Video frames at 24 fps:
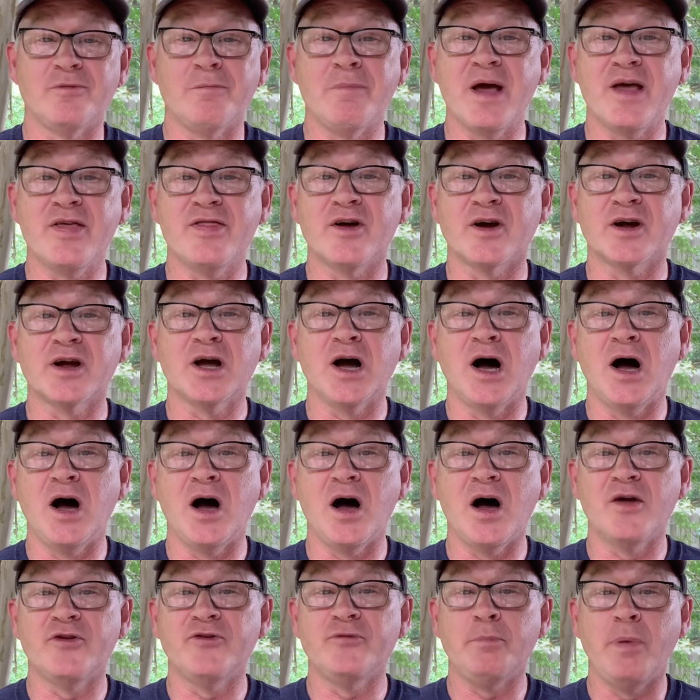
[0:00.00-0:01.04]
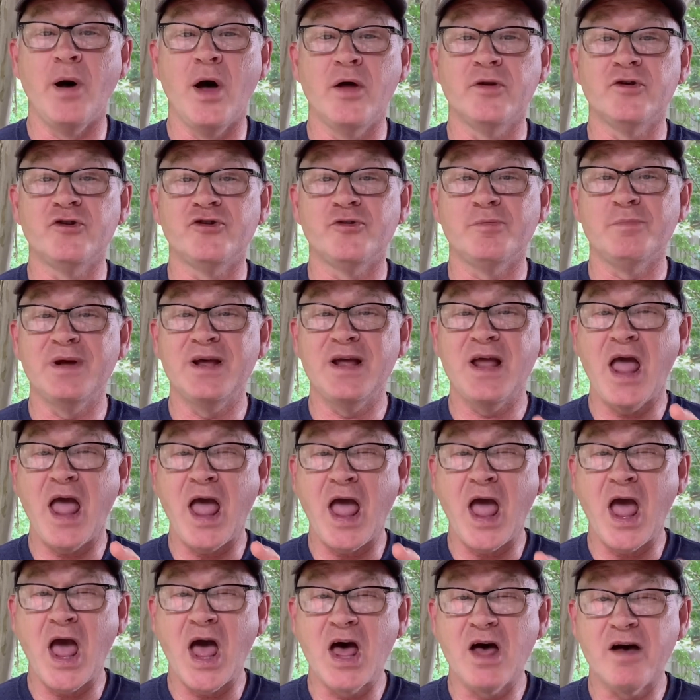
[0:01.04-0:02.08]
may the gods punish me
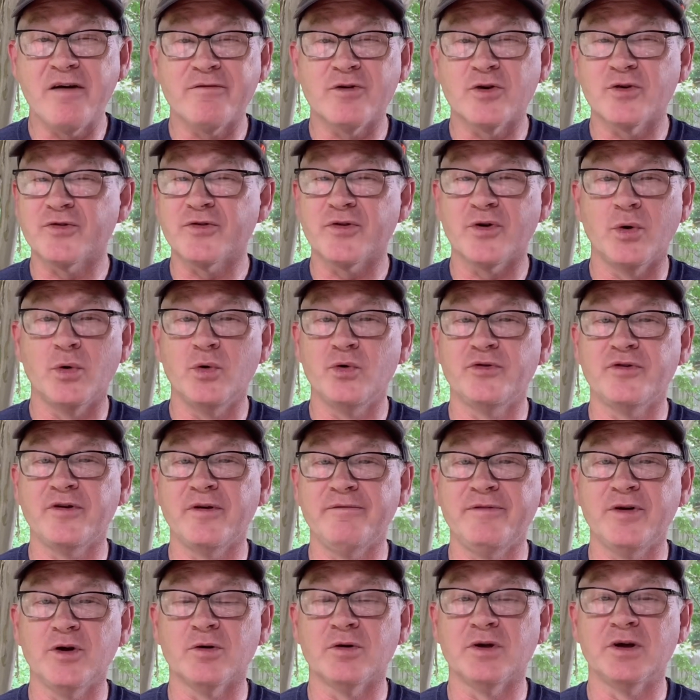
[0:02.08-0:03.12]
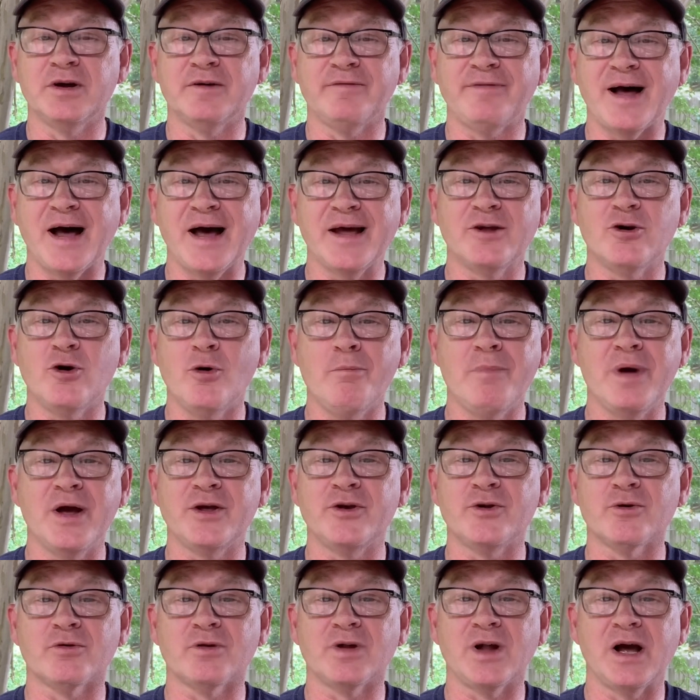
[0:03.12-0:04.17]
ever so severely if I don't make
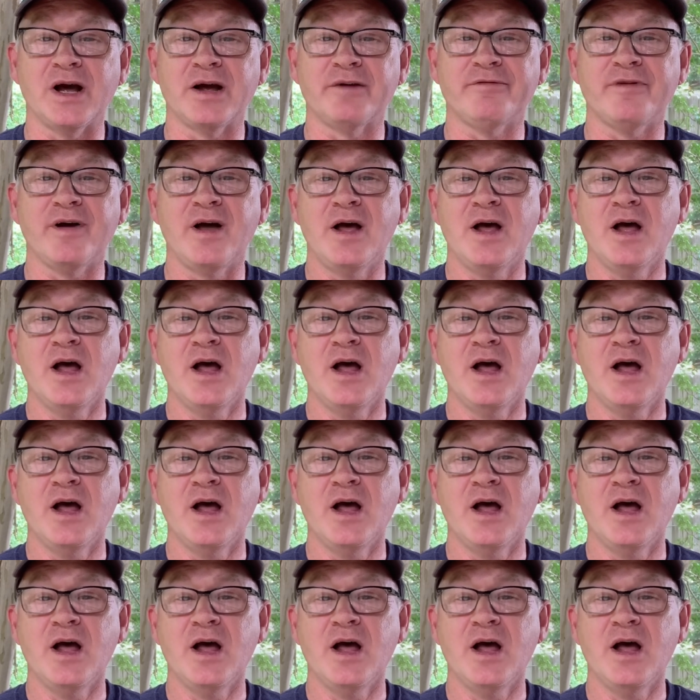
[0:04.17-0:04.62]
your life